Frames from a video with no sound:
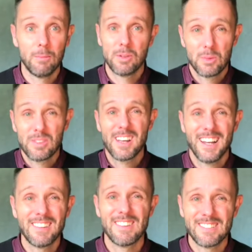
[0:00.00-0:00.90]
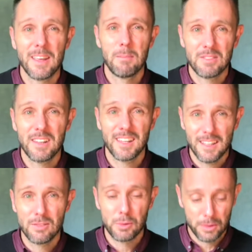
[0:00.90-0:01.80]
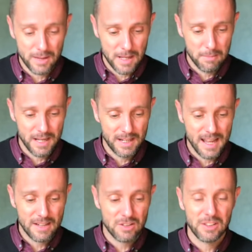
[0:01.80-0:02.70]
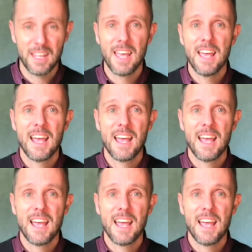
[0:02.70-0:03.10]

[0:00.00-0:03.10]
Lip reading: which was kind of the same mistake Israel had made, actually.